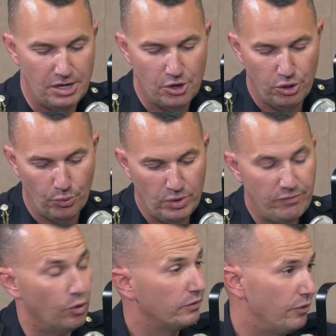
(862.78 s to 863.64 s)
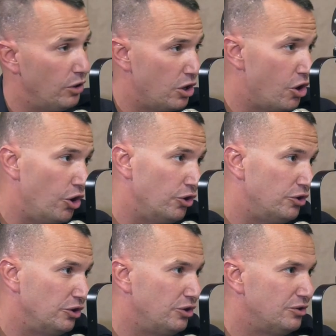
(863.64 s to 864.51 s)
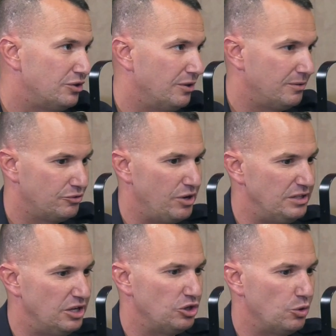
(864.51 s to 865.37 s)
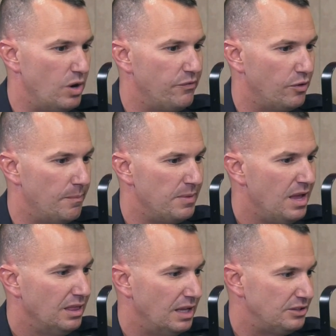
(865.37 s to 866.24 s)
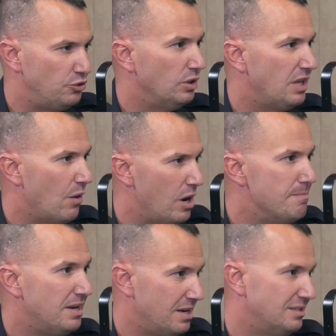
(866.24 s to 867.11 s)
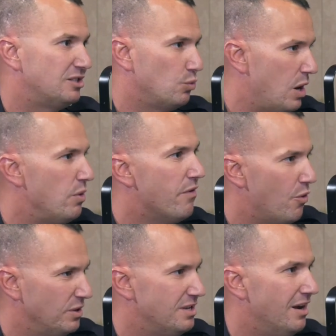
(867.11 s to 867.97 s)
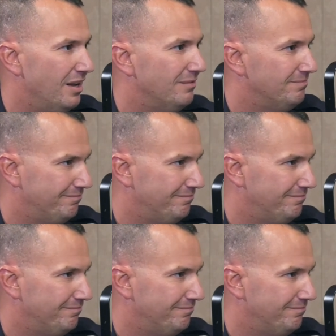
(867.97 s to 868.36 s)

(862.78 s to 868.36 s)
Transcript: I know that we've worked really hard to transition away from let's do it that way because it's the way we've always done it.